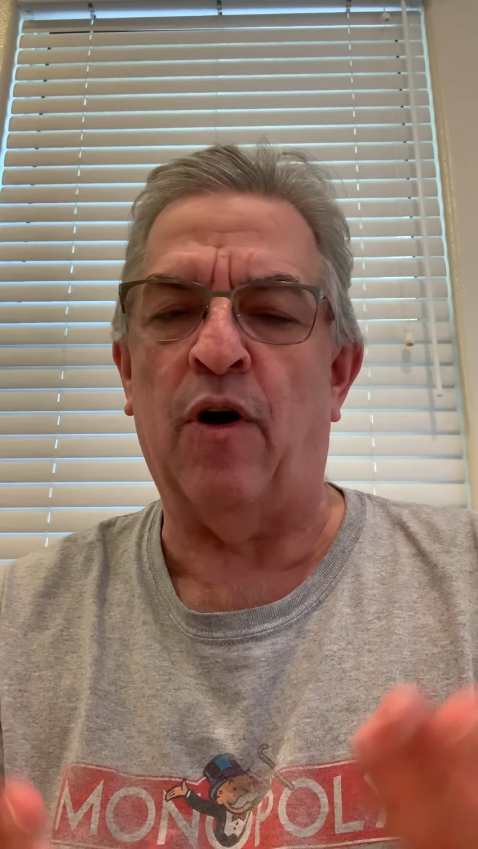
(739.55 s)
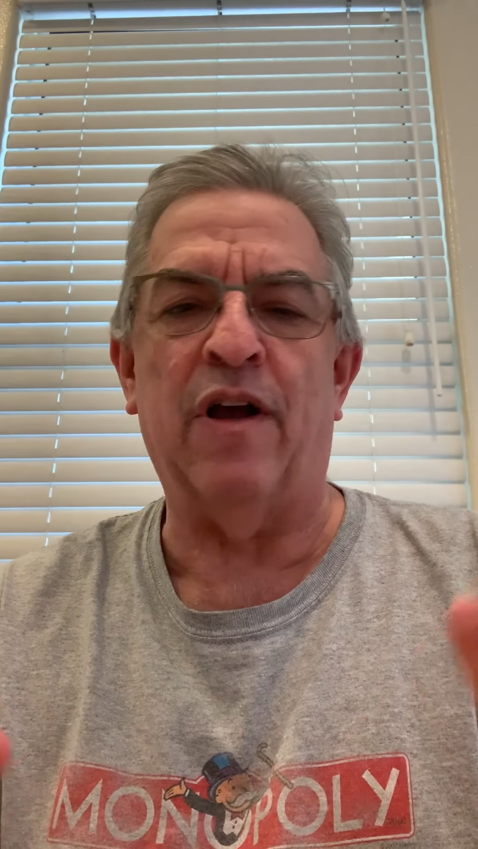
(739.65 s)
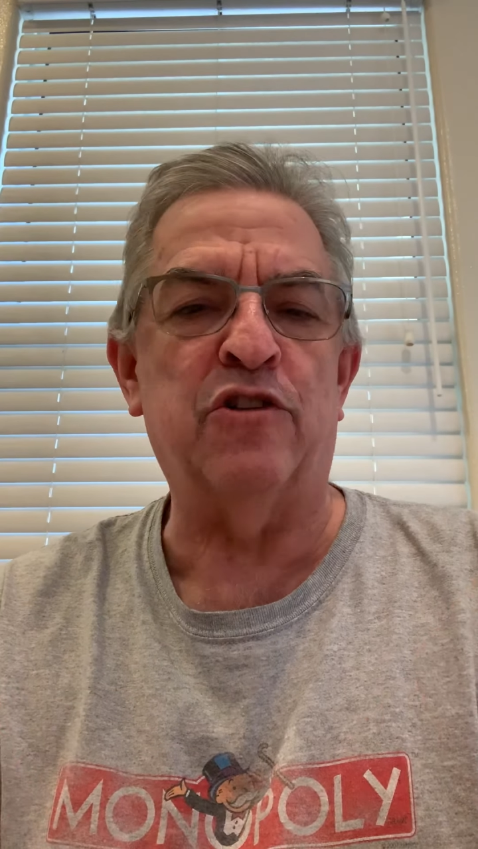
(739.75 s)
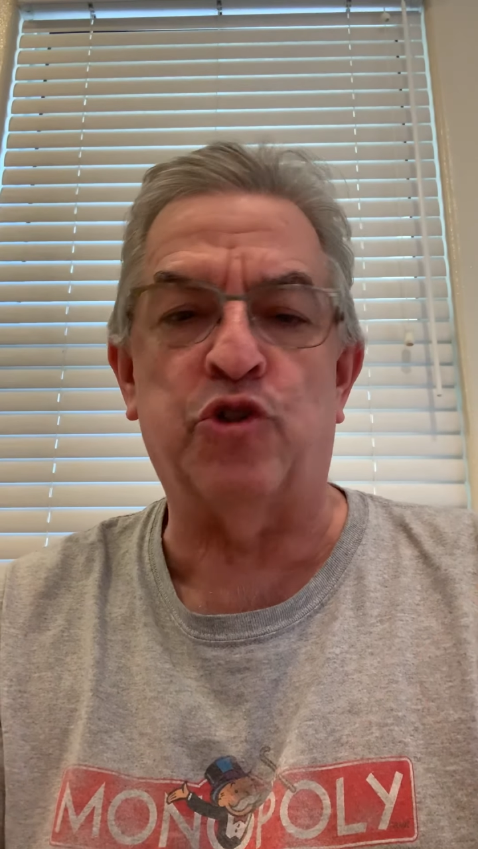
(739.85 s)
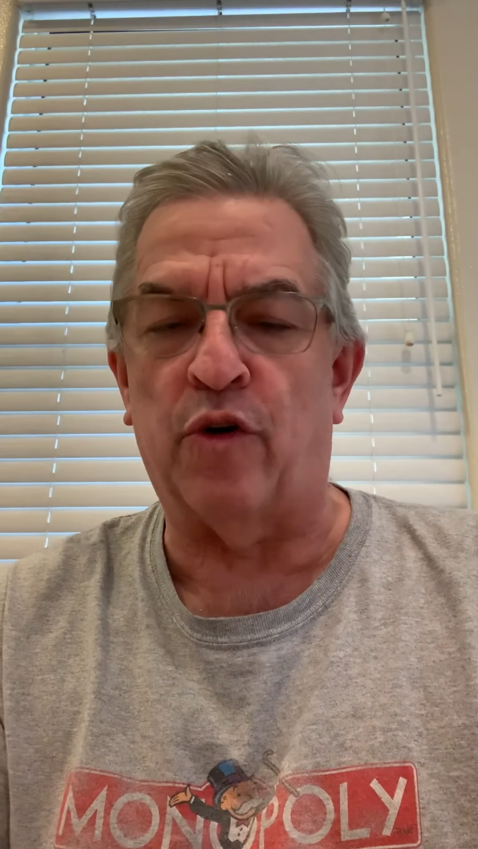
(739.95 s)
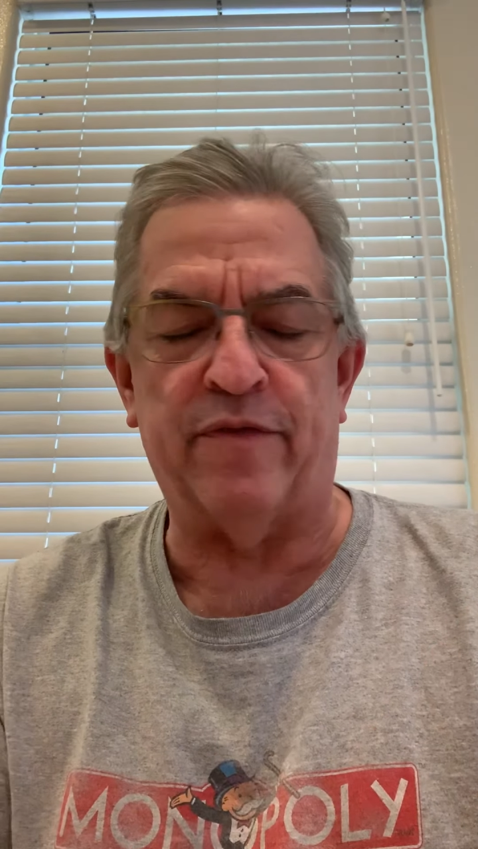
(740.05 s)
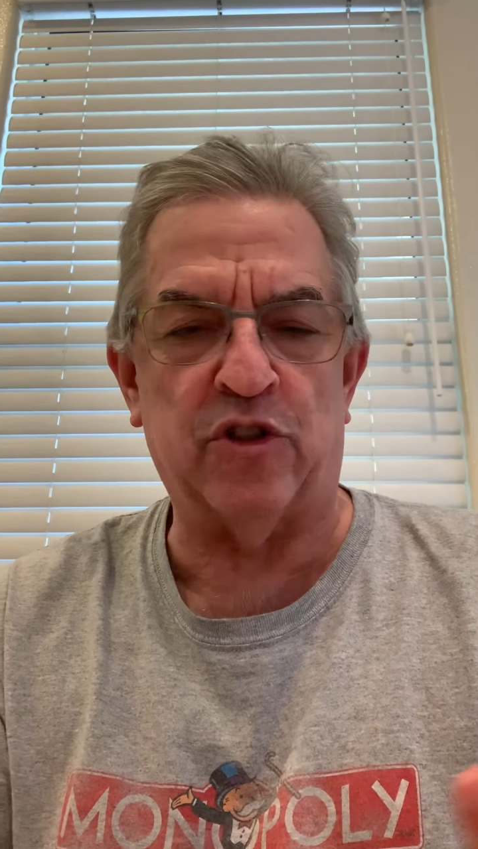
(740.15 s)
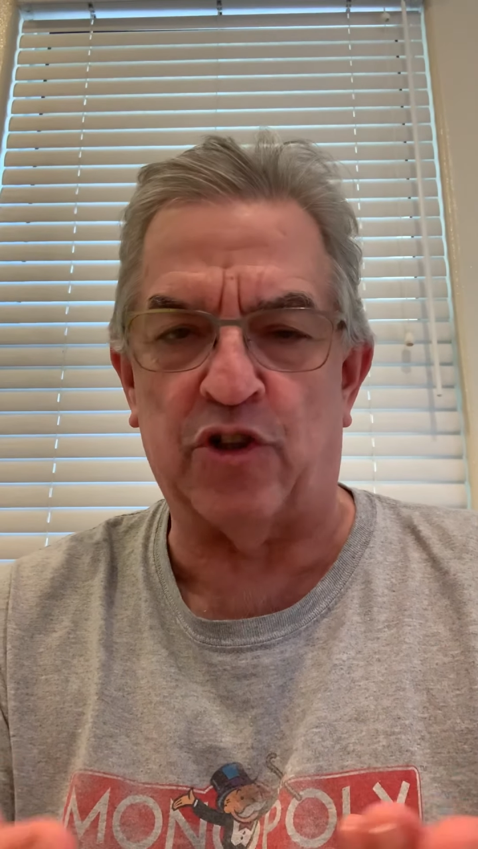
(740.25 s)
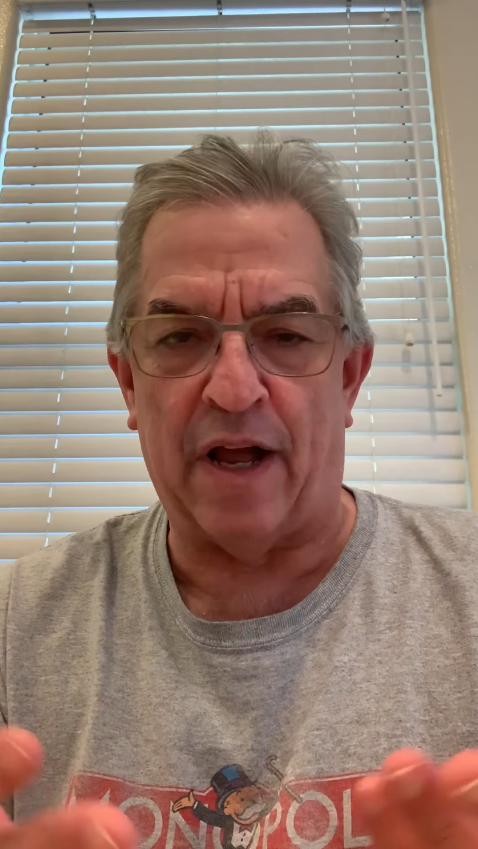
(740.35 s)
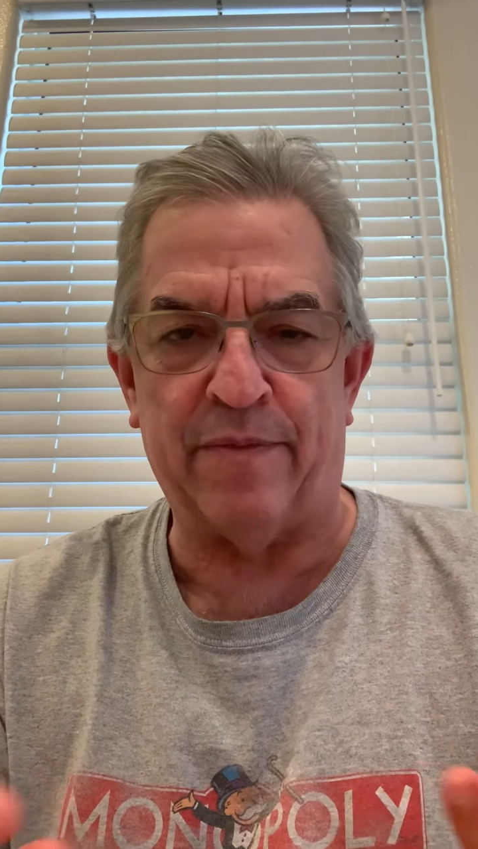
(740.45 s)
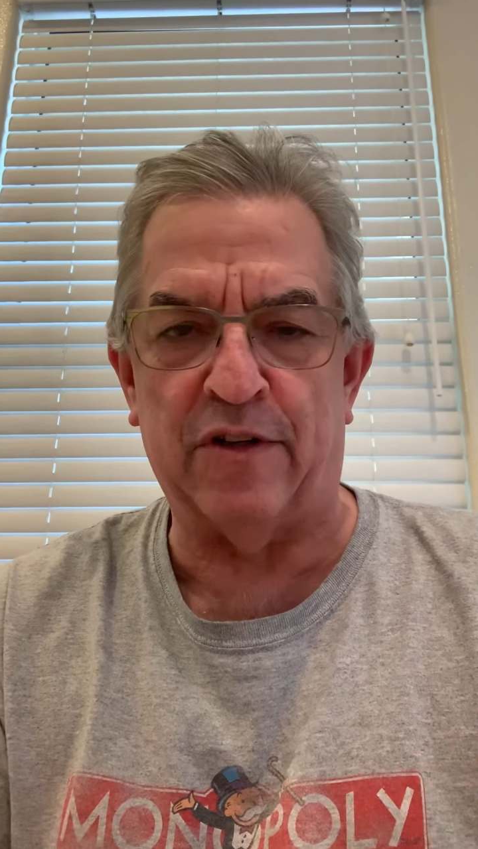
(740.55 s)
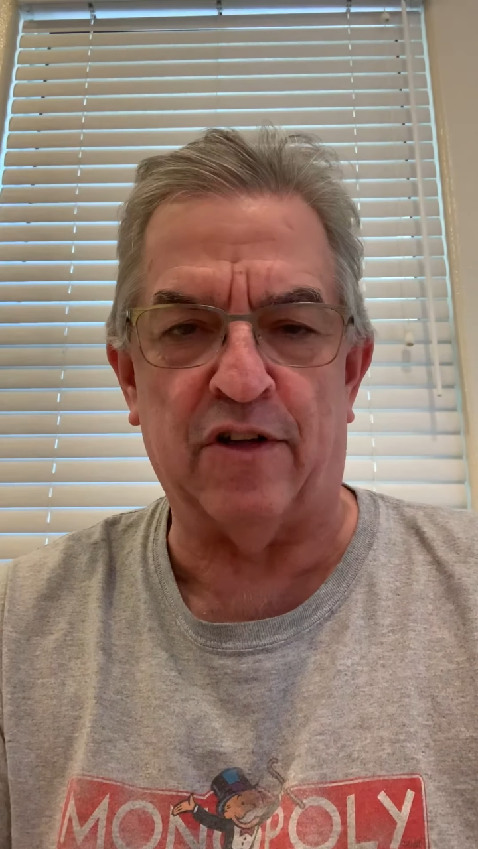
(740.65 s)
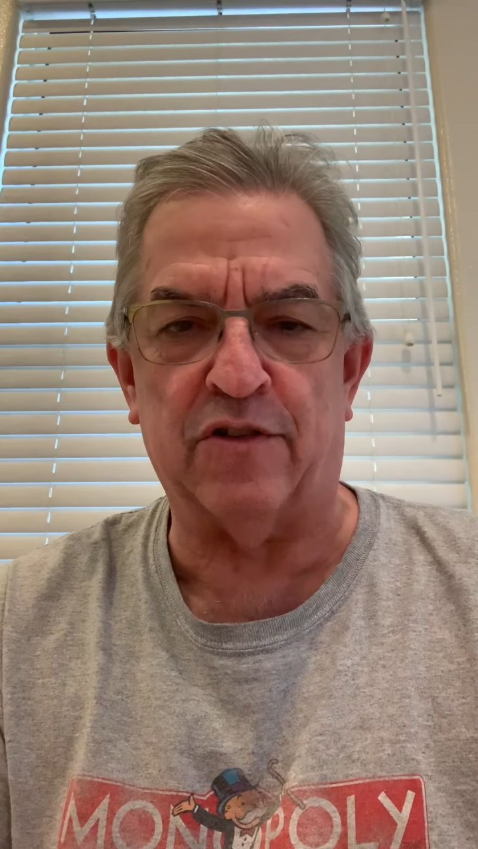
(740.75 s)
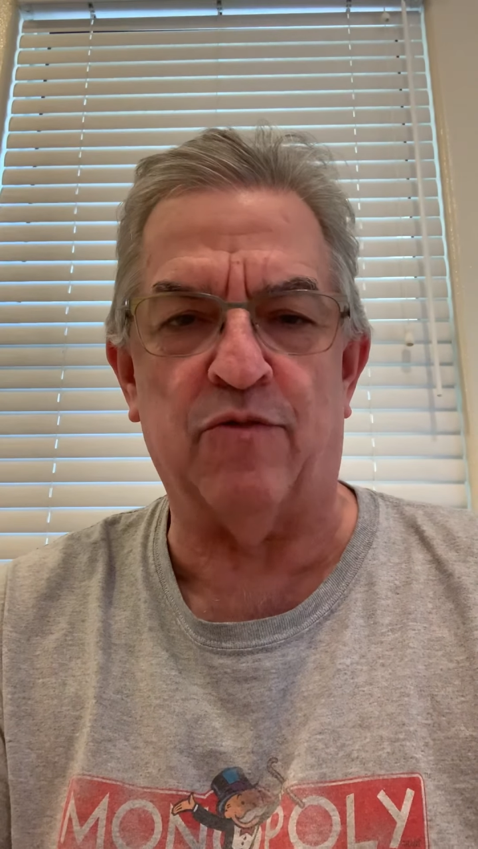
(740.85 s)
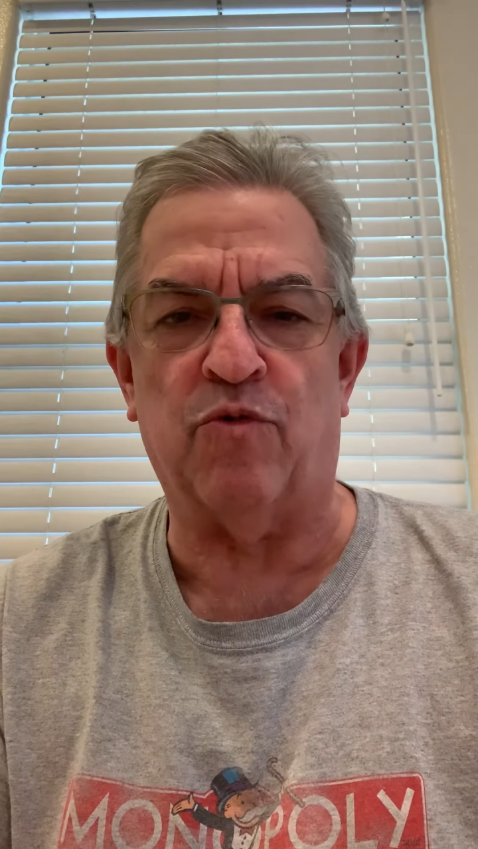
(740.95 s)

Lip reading: a service job that doesn't